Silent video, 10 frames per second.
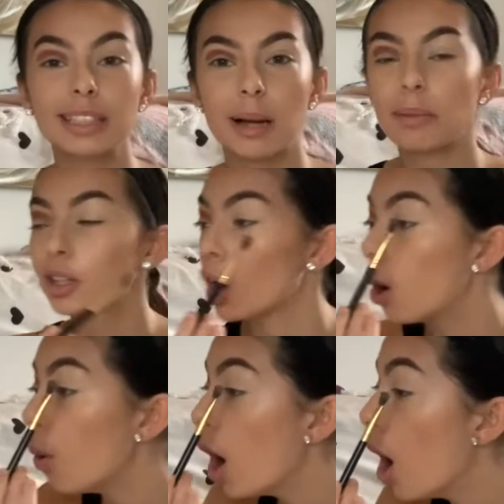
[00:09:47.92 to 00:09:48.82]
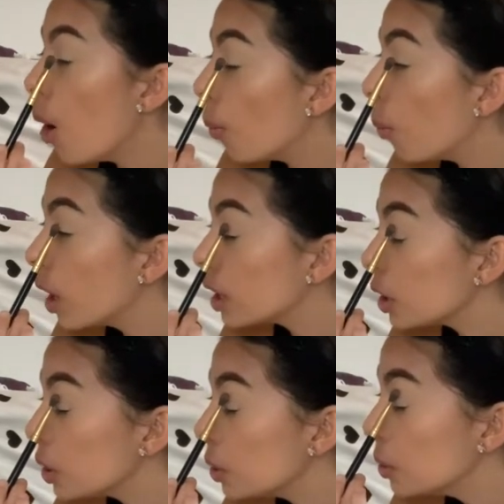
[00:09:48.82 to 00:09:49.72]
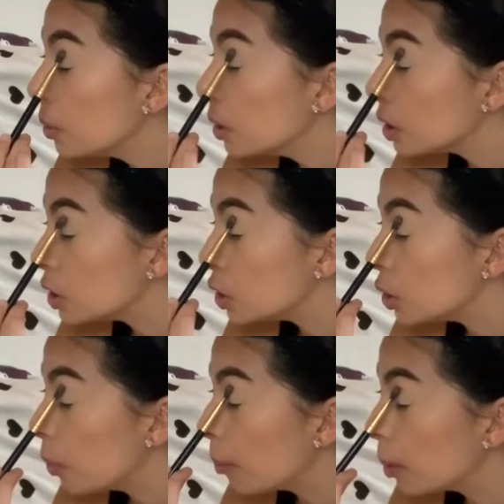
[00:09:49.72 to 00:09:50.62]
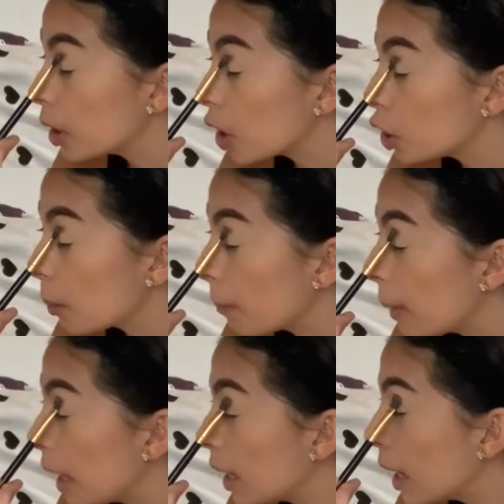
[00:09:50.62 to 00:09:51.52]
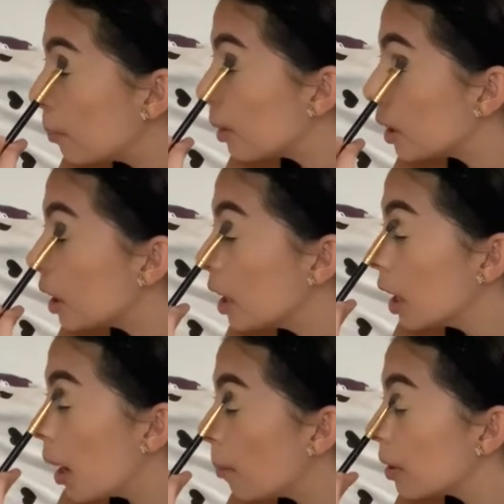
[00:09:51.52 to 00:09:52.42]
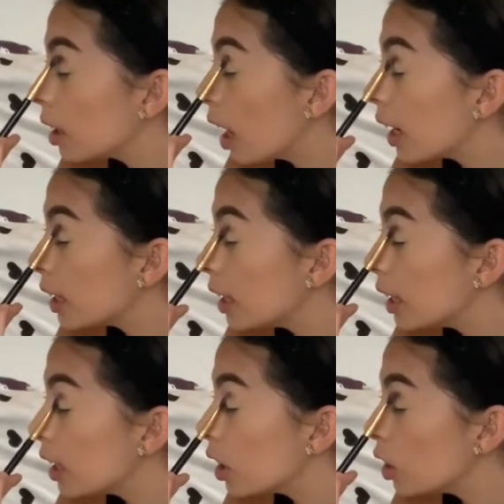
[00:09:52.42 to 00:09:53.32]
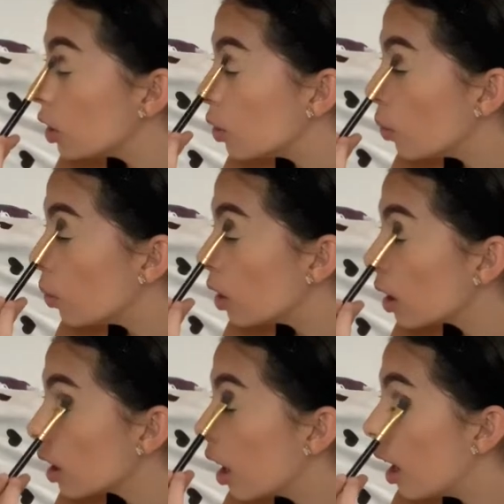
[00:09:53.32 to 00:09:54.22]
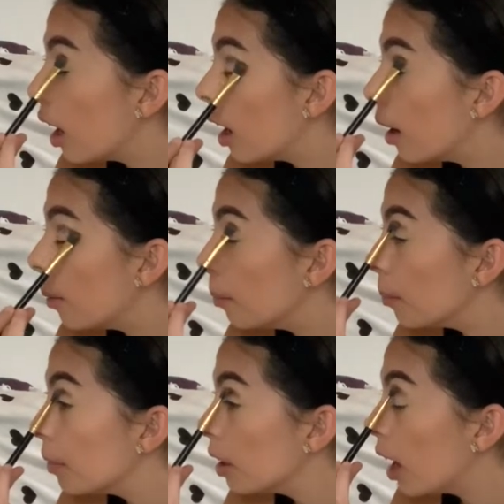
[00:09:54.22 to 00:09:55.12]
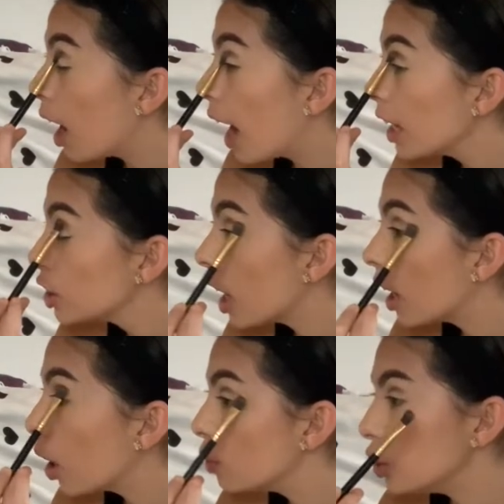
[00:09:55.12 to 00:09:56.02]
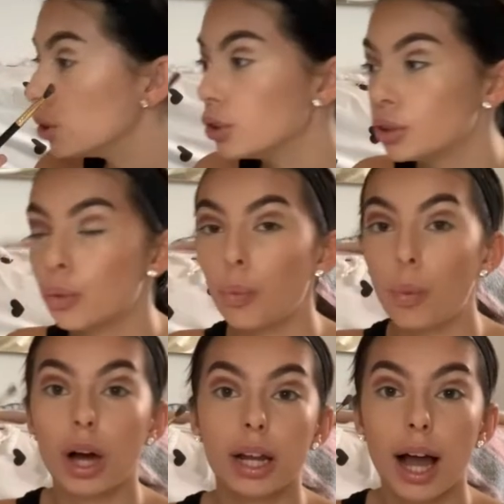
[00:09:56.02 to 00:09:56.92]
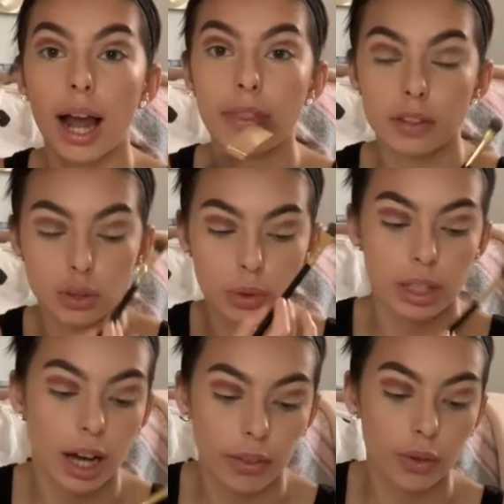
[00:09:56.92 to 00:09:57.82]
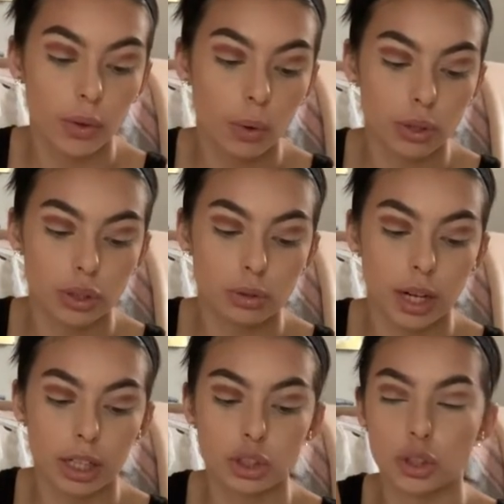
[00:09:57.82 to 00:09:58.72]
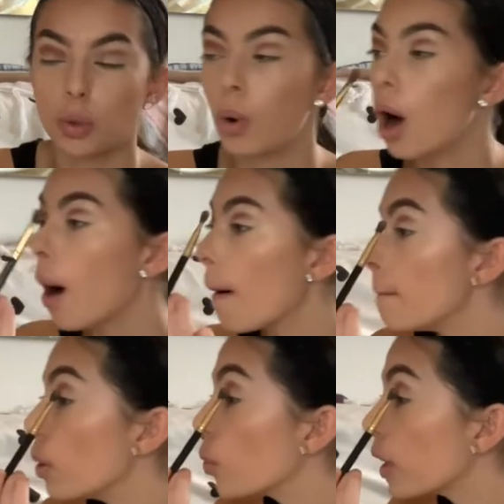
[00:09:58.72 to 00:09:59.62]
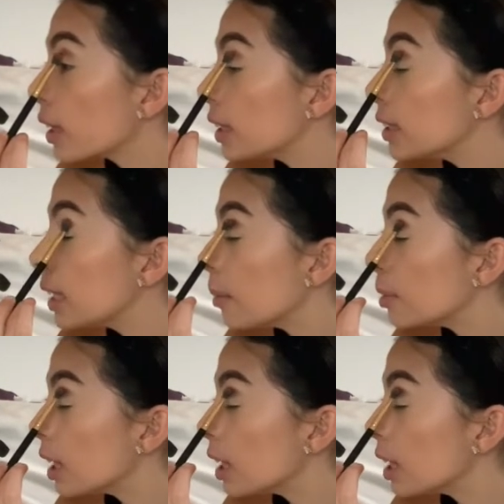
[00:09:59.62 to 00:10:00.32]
down below what you do when putting on your makeup and applying your eyeshadow. Do you do one eye then do the other, or do you kind of do both at the same